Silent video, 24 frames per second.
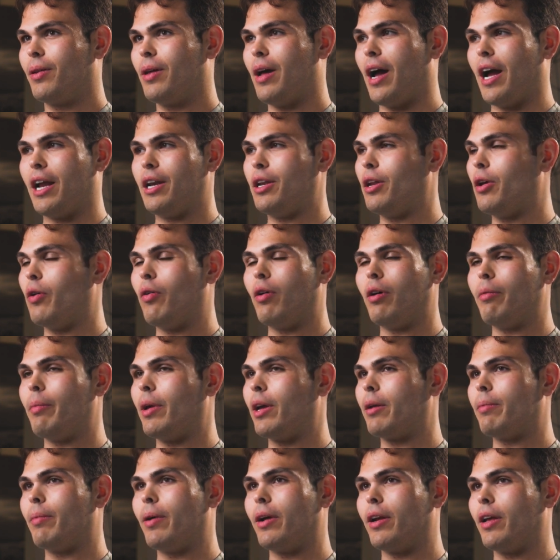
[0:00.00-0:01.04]
I know I'll
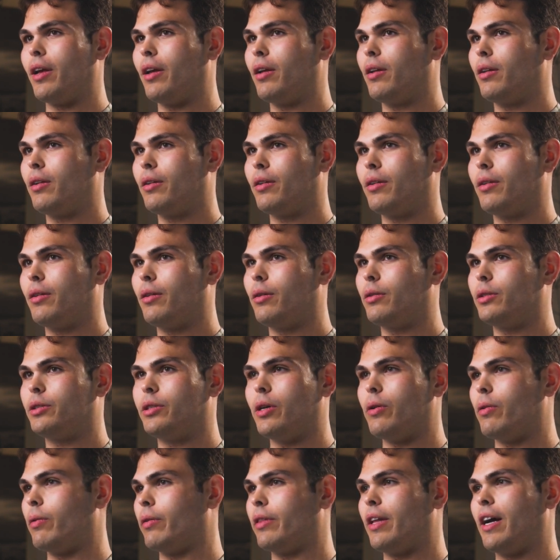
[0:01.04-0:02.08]
make money.
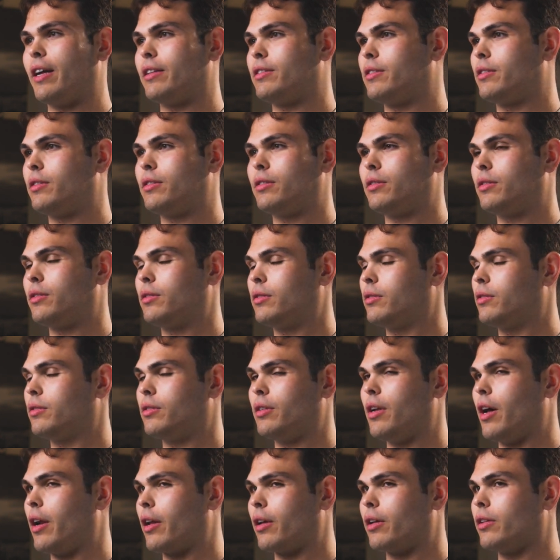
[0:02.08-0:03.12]
So that's
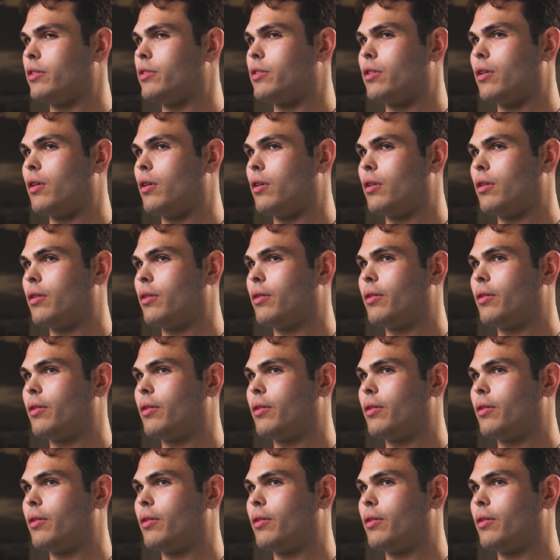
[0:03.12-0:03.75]
not a concern.